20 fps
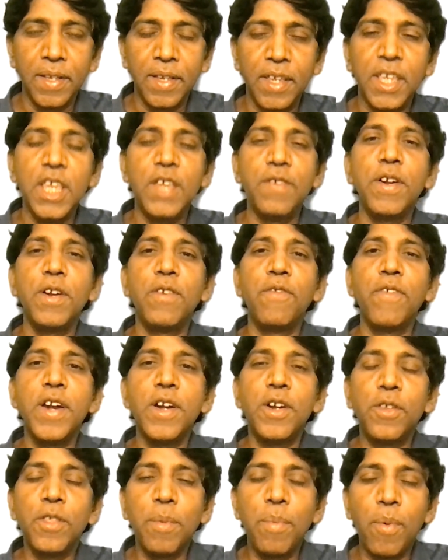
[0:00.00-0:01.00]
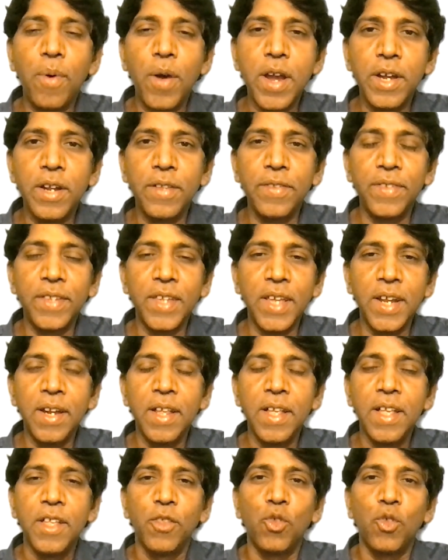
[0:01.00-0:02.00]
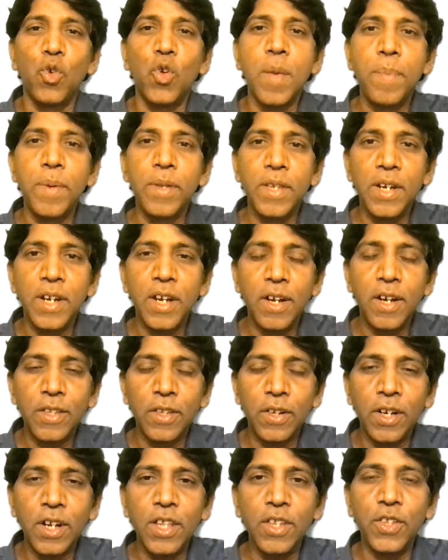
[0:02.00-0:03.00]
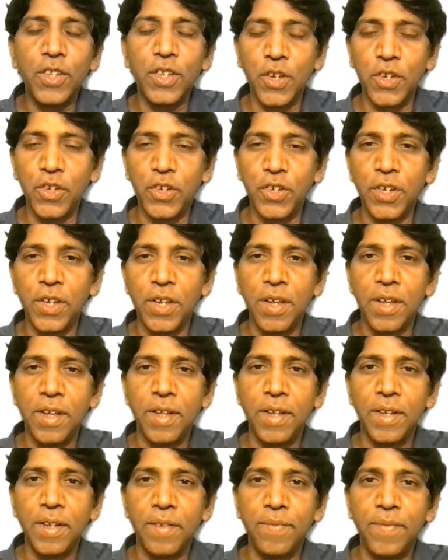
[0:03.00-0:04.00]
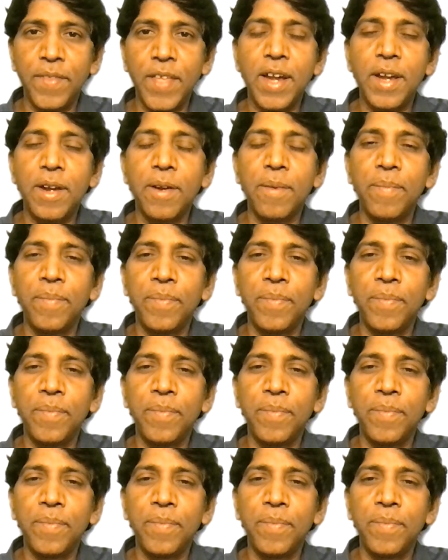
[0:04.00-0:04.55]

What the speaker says: He even went to the point and said through epigenetics research that